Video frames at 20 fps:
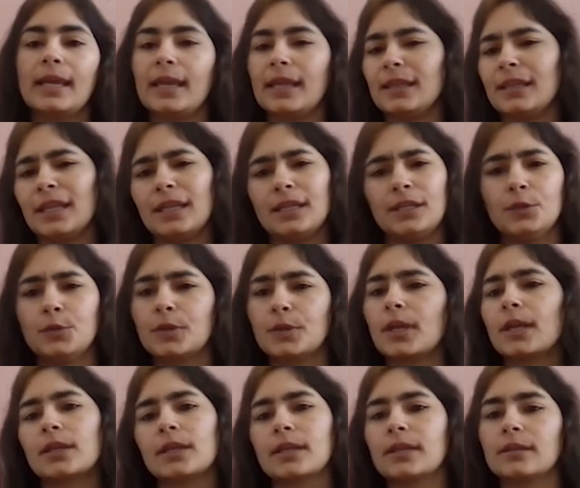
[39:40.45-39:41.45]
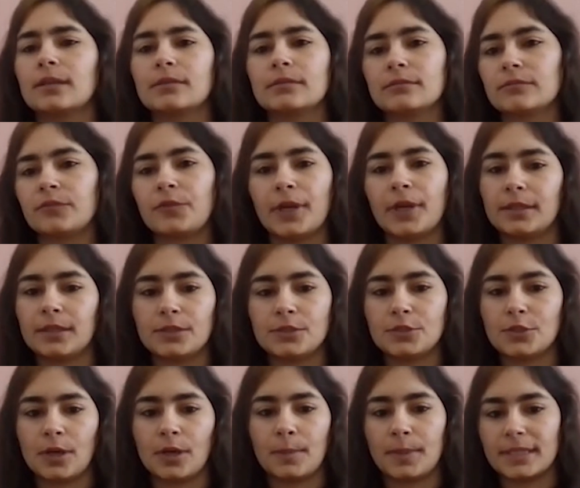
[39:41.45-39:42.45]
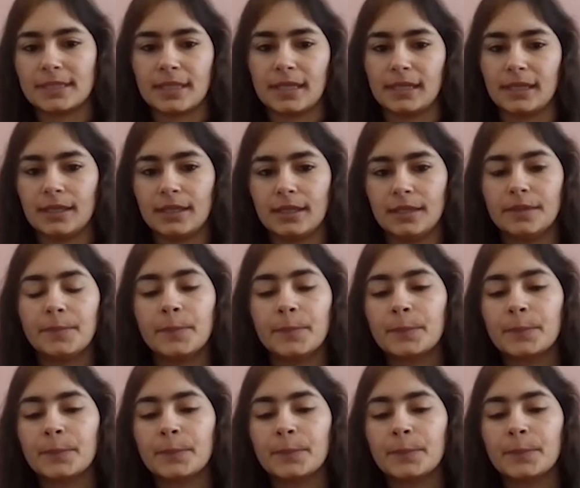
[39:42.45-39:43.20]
and then you can find the job as I did.